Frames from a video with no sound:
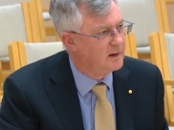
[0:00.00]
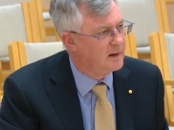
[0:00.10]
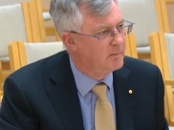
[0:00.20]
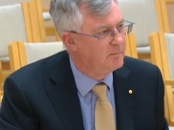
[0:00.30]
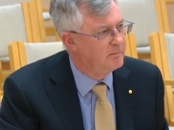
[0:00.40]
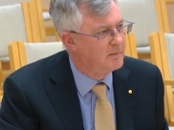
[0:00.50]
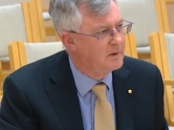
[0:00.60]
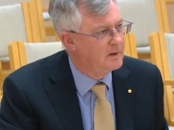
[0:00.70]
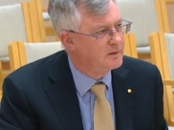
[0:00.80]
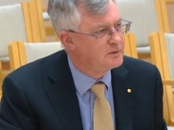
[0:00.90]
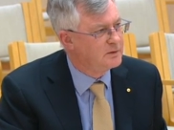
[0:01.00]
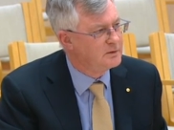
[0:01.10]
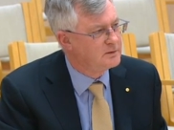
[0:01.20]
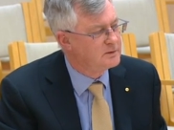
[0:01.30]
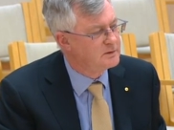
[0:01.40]
Um,
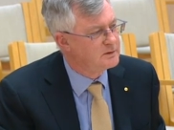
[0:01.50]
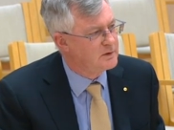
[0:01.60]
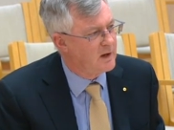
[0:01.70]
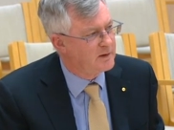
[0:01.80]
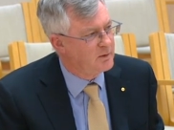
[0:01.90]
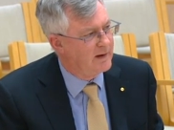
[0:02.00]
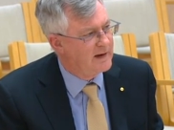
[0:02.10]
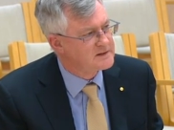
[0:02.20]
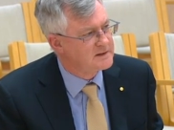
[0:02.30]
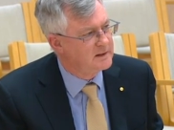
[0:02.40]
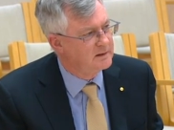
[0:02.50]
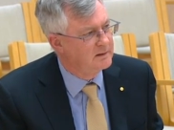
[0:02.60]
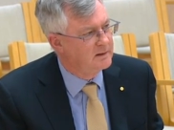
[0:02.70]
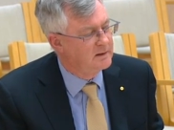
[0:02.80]
do, are you asking?